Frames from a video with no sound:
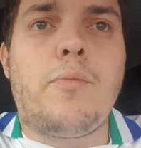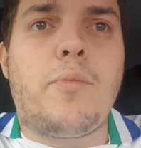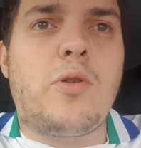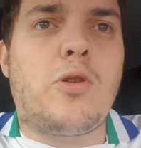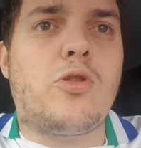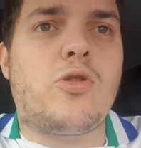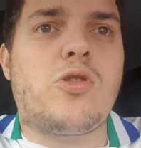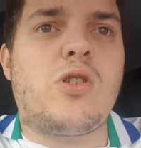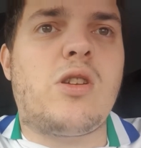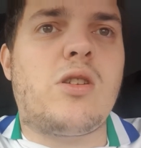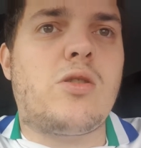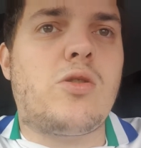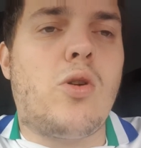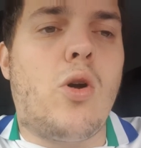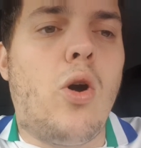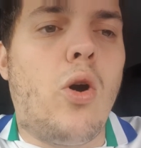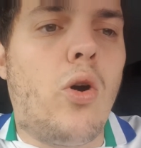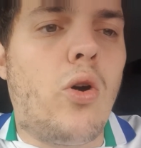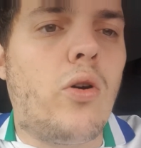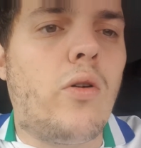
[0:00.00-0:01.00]
Because it's
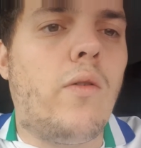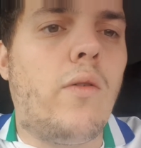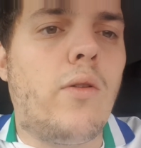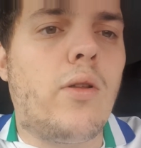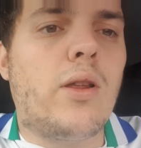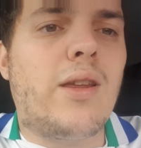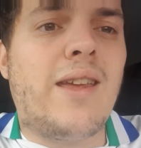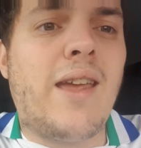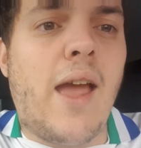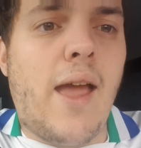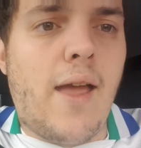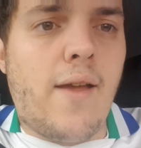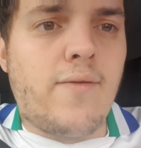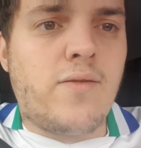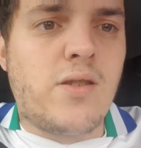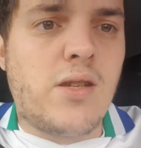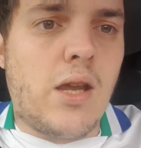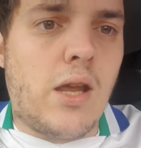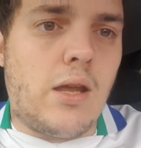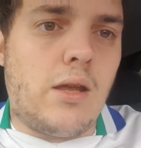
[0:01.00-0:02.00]
all
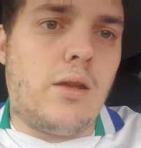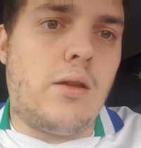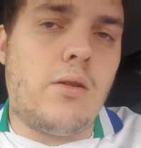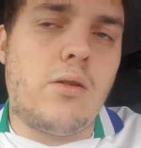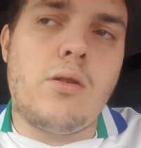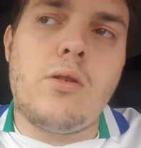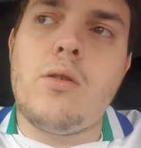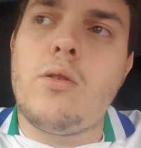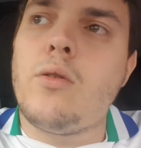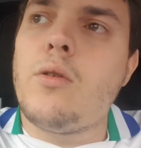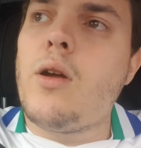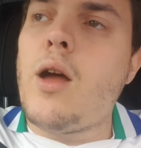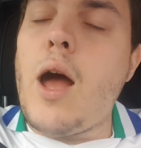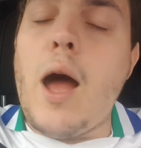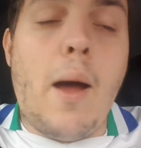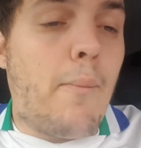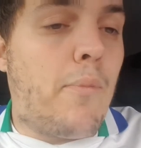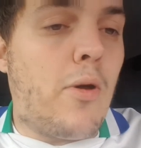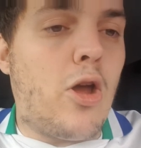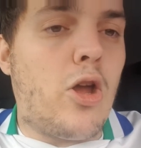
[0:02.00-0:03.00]
KFC
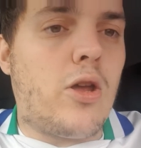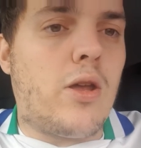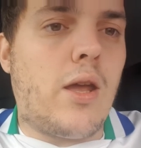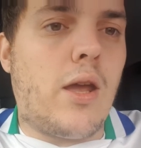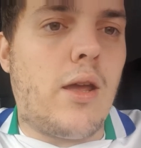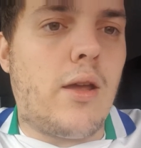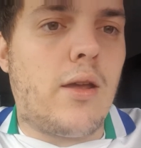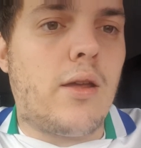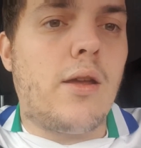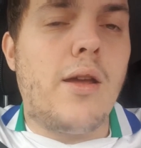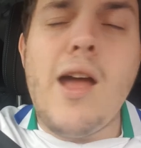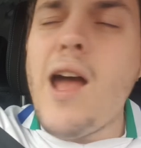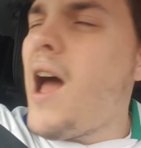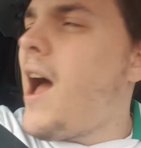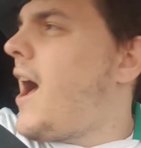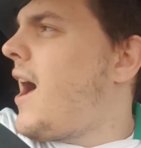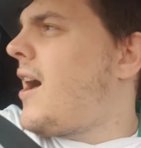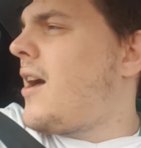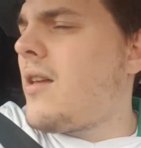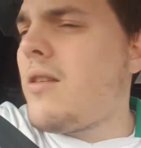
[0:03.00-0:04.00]
and Birkin,
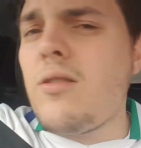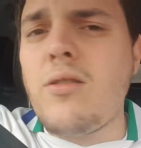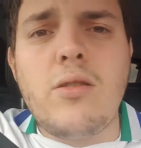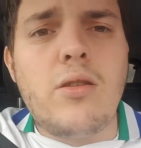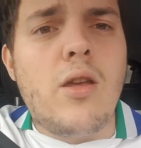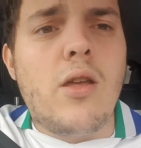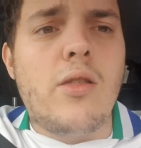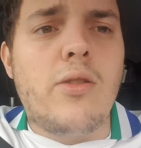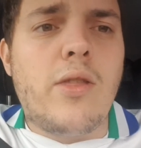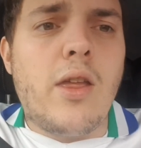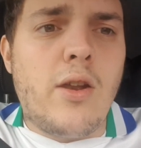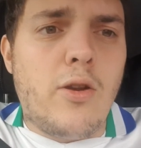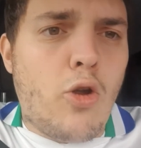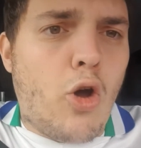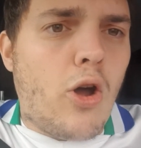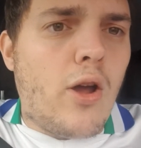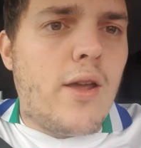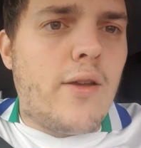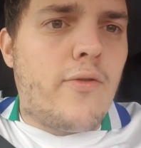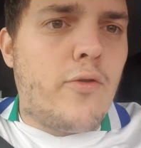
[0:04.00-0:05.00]
and they're
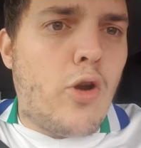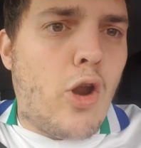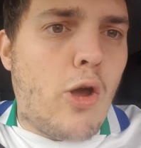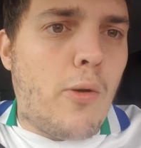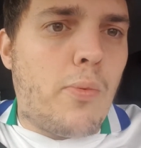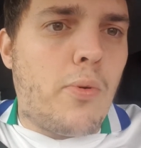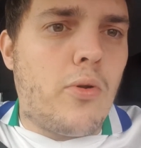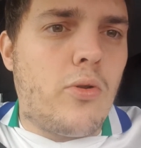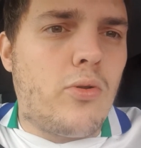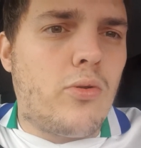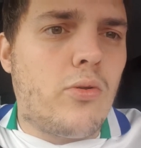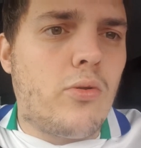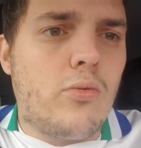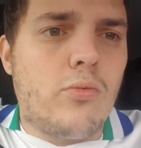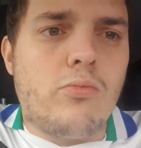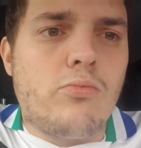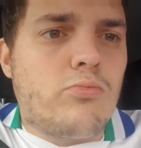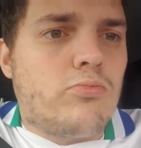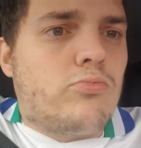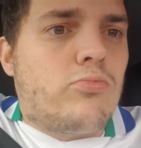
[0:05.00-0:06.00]
not even open.
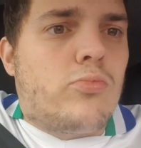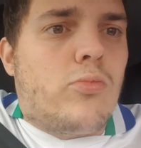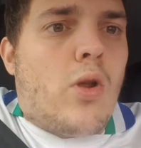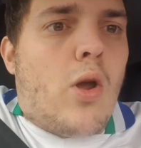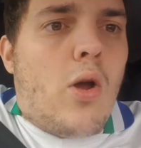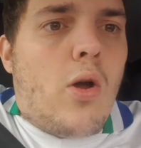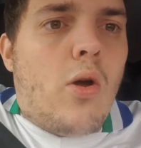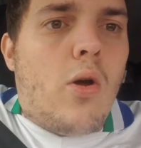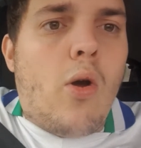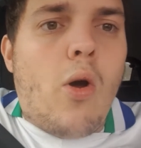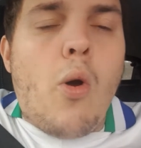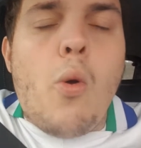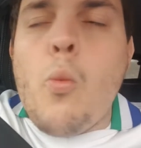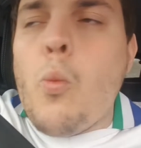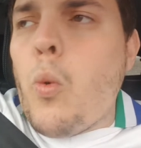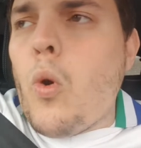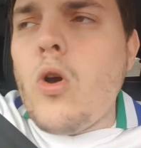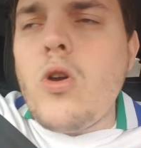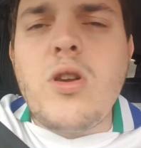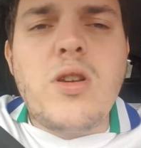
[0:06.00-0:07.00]

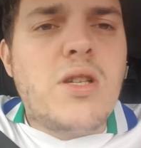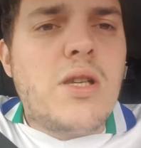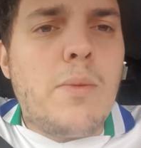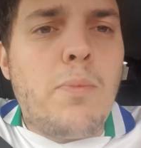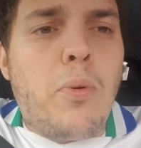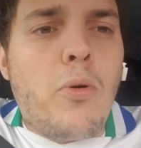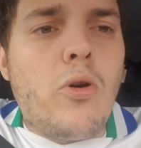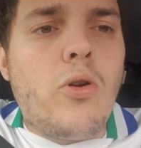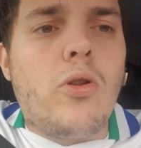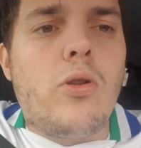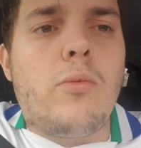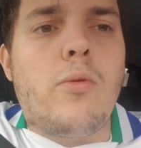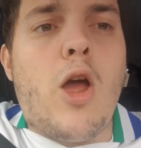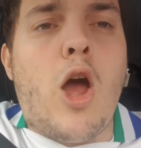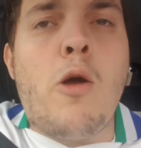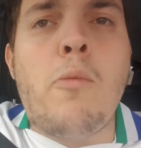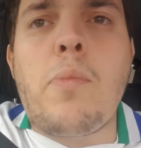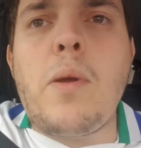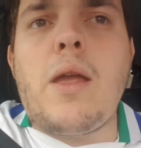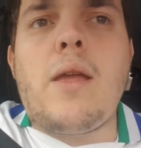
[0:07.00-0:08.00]
What is the point
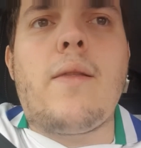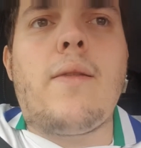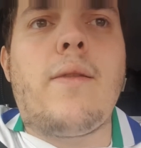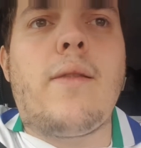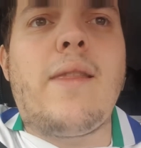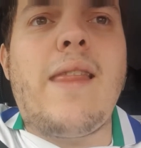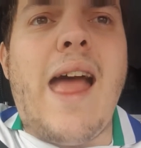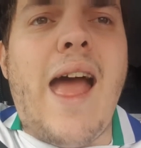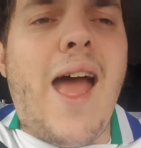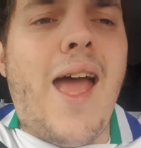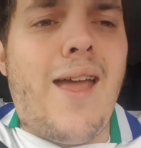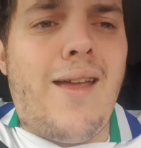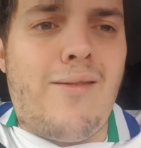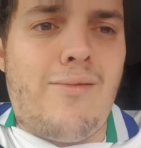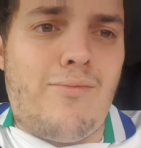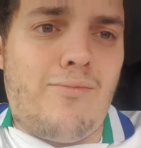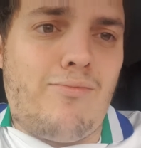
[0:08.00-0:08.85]
of being there?